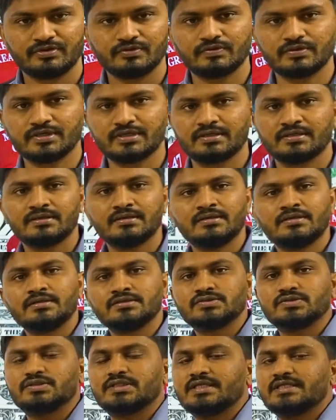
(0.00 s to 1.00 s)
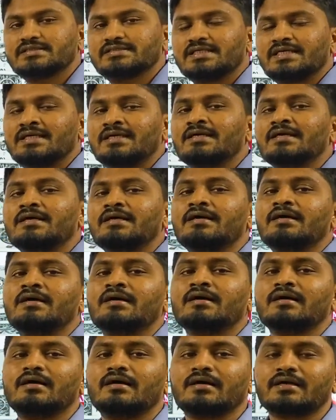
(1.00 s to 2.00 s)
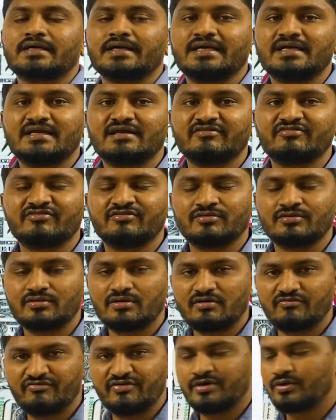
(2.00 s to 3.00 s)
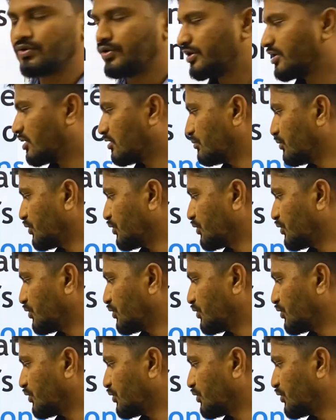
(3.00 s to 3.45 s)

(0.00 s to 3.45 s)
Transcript: Okay, so there is a kind of conflict going on